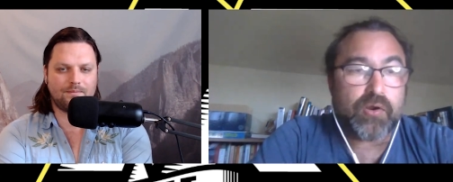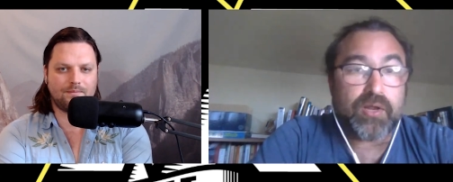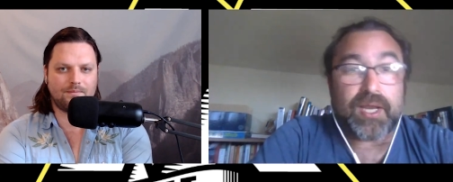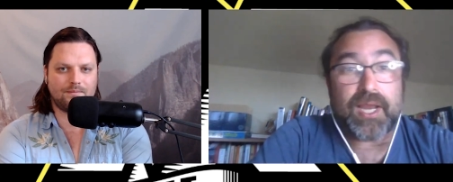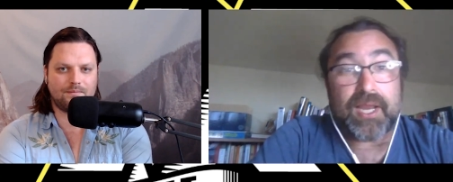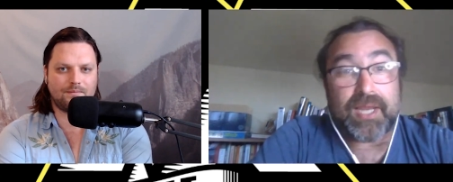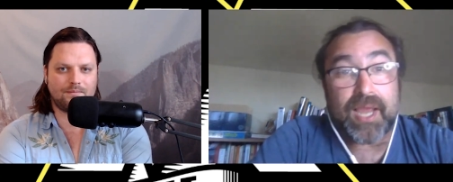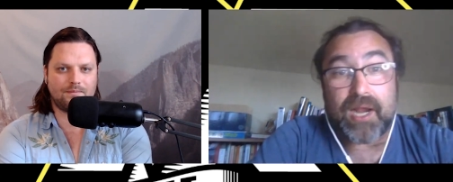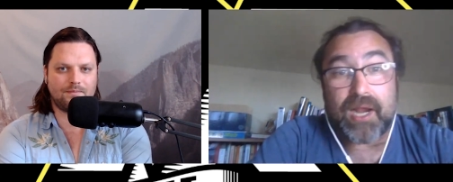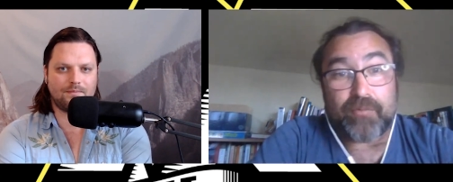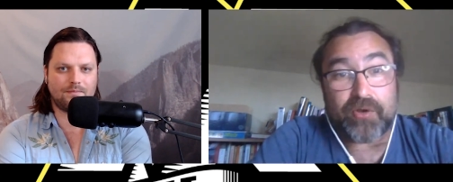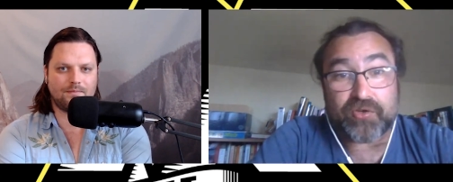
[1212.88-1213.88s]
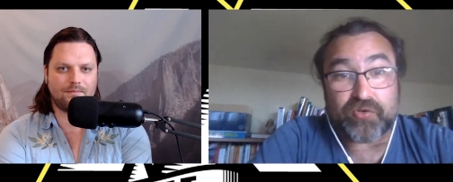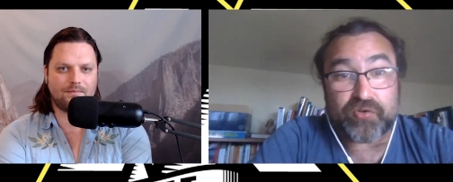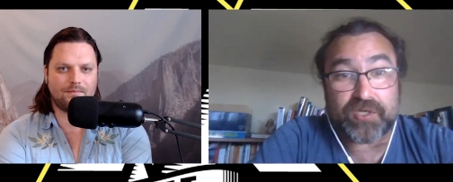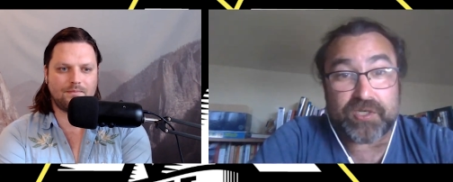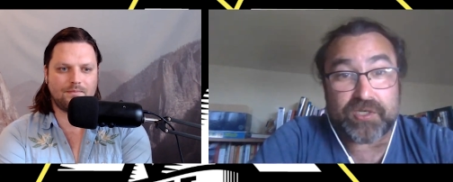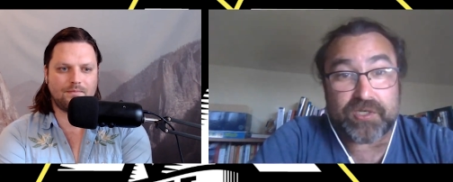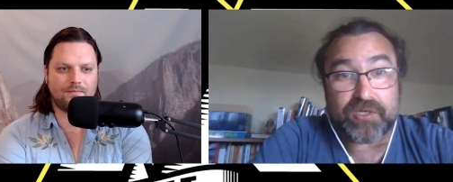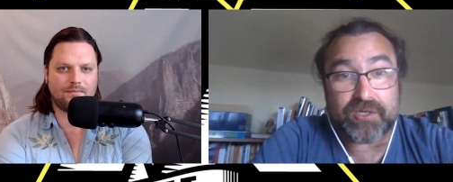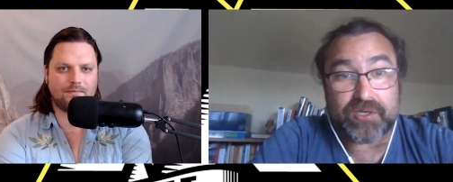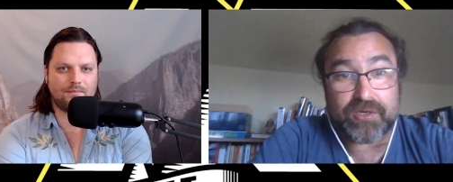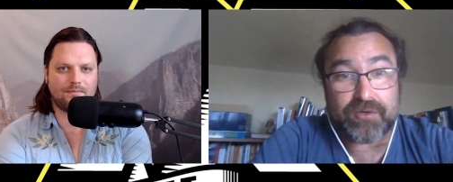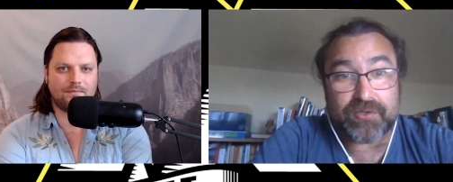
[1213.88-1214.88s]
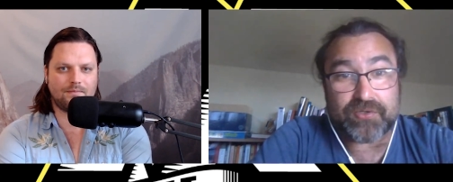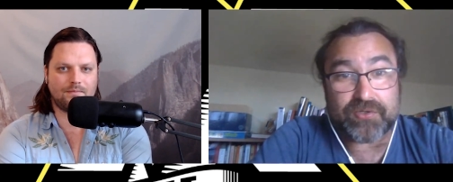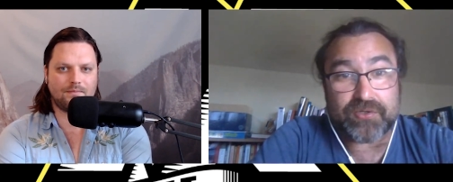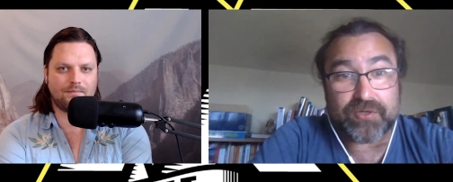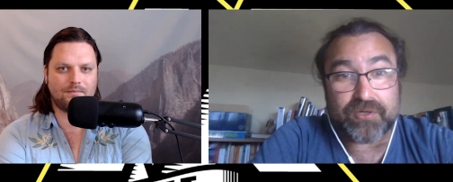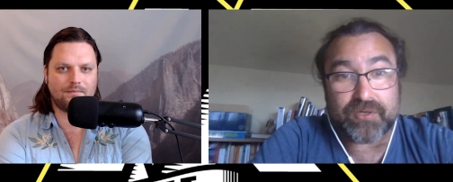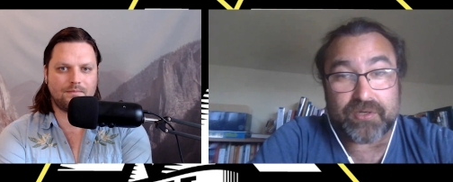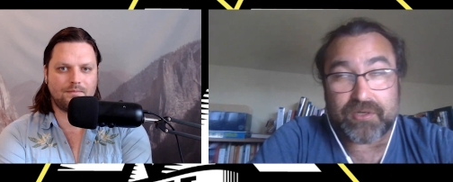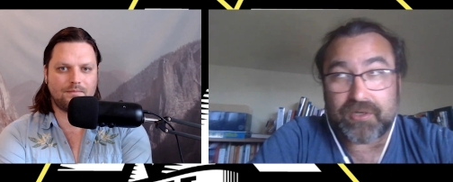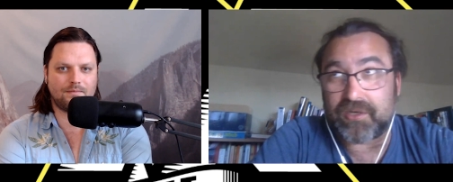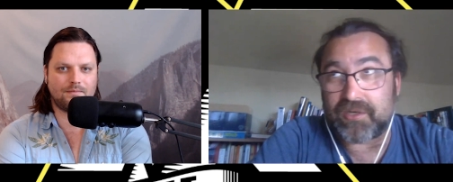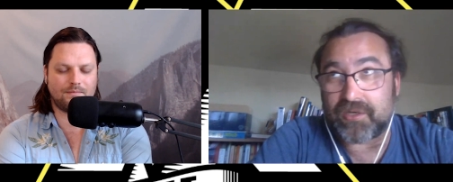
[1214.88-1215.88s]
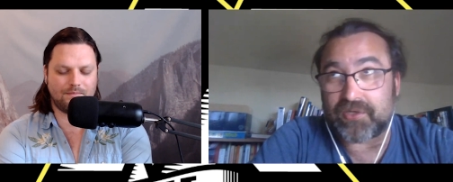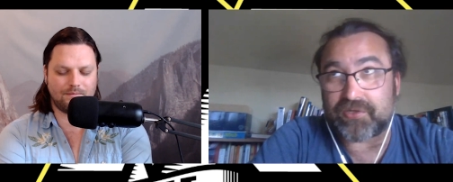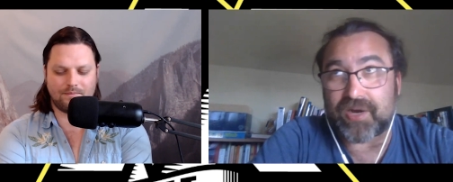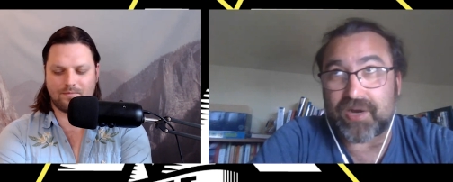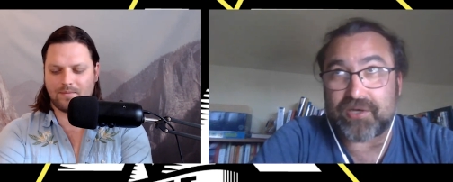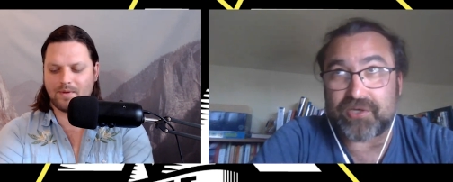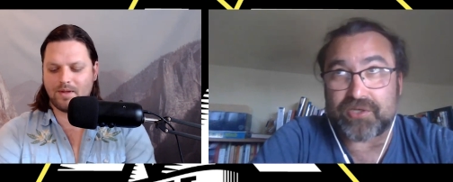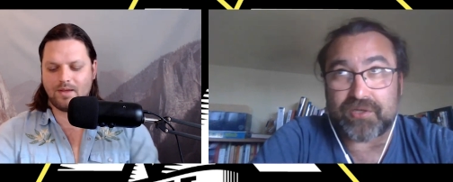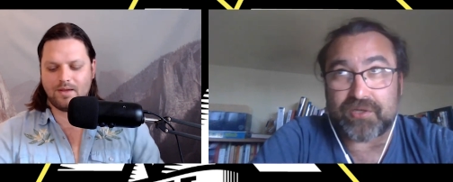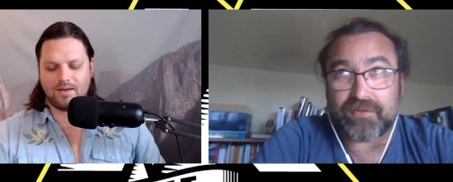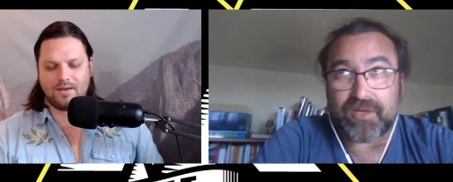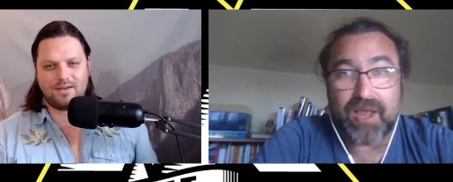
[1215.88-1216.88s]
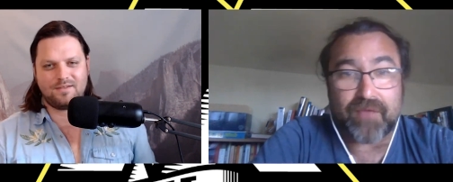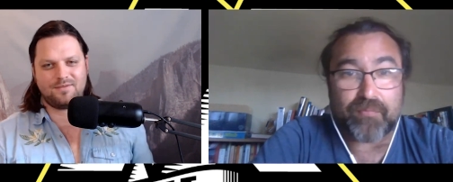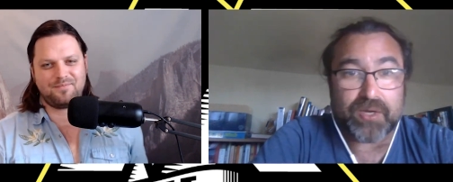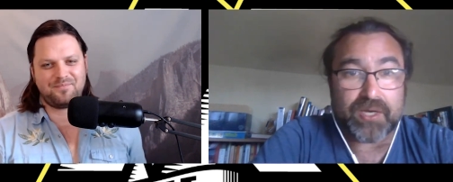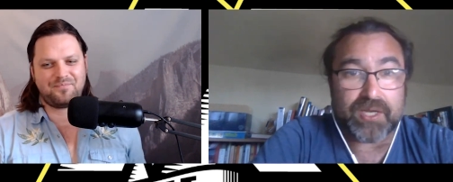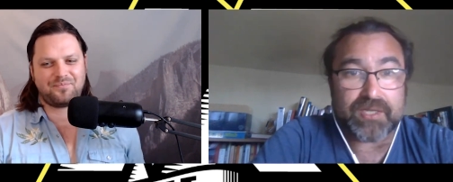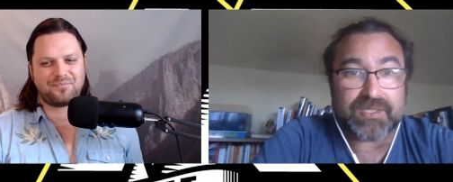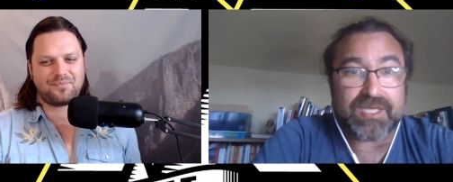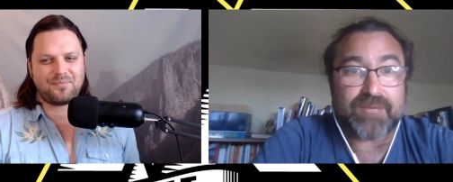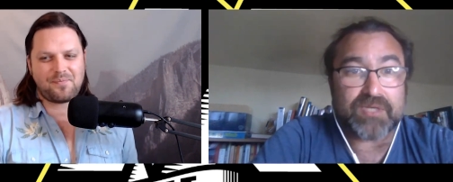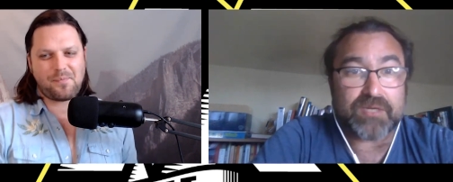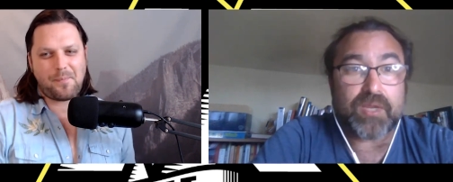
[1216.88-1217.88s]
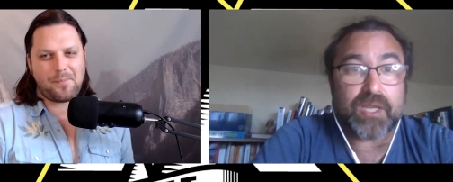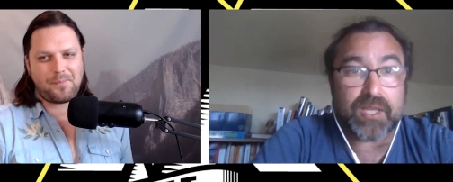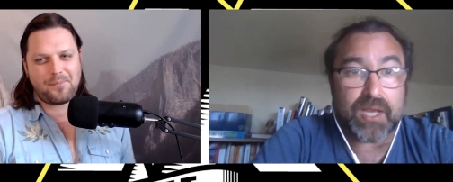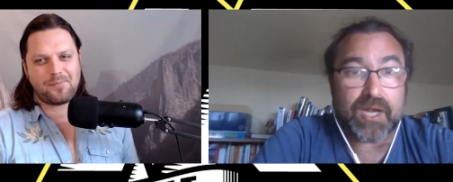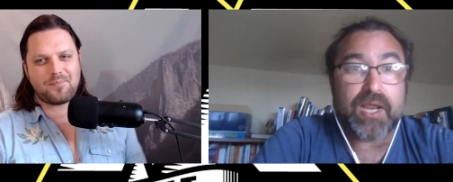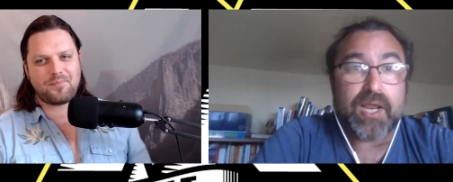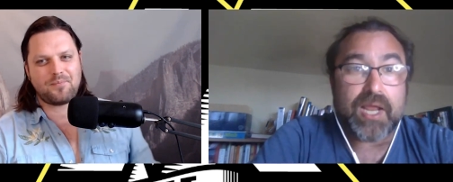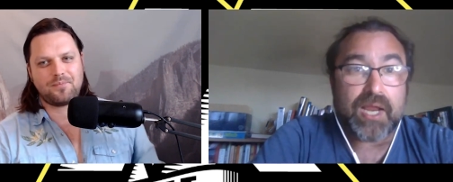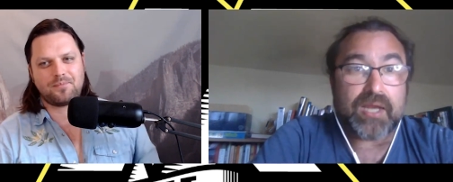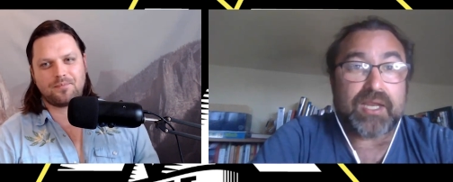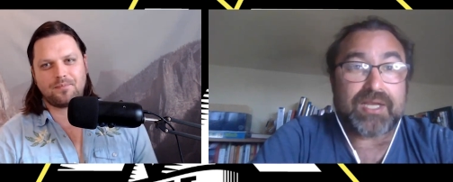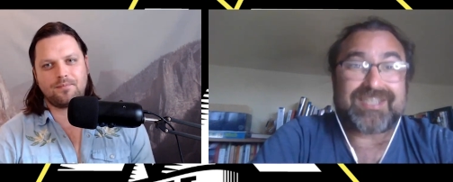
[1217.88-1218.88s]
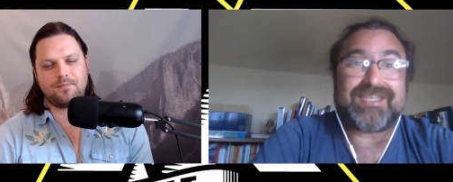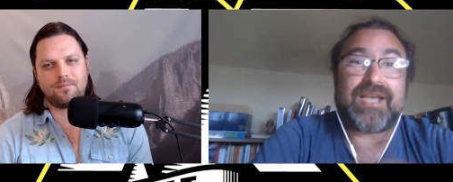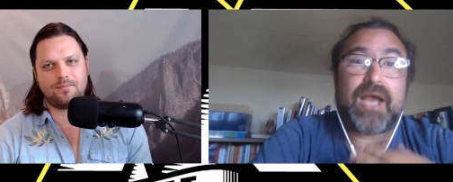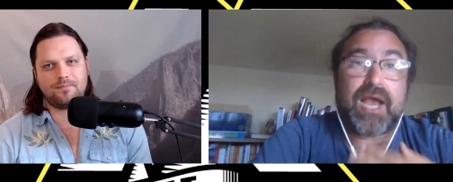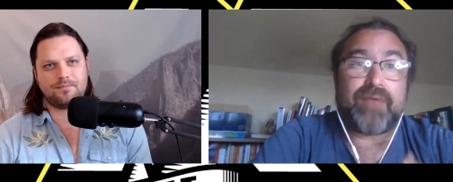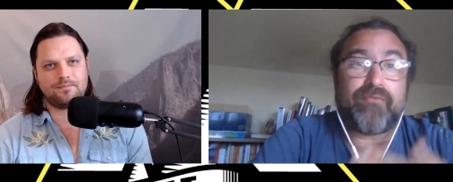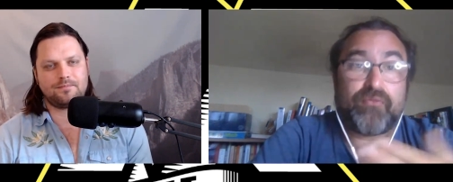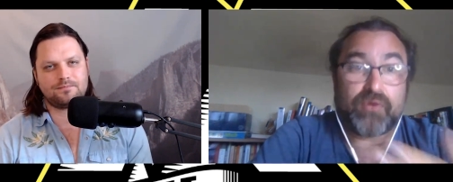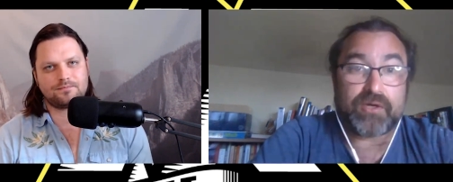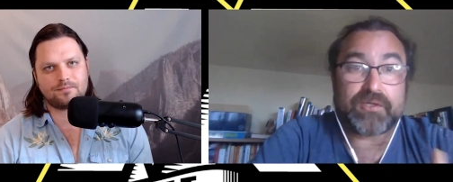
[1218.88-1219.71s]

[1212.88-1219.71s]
Speaker 1: you know like again i'm not a strategic you know a, a, a mm-hmm. strategist of the left but it, it seems to me that i think it's time